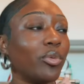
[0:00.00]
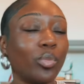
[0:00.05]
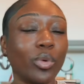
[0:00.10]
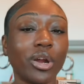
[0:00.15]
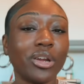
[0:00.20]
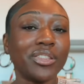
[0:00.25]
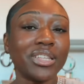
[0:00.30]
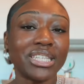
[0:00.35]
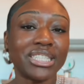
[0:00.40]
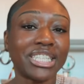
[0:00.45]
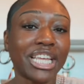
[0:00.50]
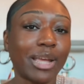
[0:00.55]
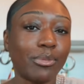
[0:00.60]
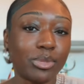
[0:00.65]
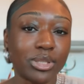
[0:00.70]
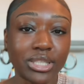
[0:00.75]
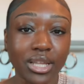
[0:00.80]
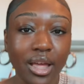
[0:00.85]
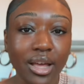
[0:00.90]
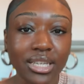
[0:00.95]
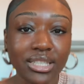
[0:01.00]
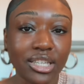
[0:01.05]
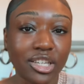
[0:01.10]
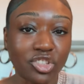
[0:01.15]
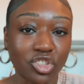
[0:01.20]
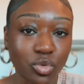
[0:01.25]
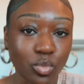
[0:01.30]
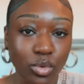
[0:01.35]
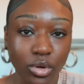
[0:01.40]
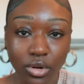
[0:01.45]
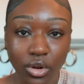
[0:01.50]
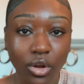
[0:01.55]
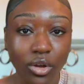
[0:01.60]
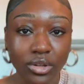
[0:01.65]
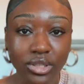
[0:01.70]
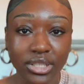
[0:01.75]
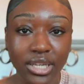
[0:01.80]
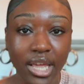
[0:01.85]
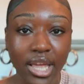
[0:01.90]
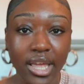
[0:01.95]
wearing the same socks that you wore all
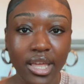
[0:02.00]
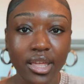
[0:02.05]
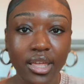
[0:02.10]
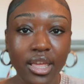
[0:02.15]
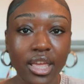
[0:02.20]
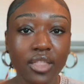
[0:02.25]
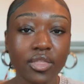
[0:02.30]
day,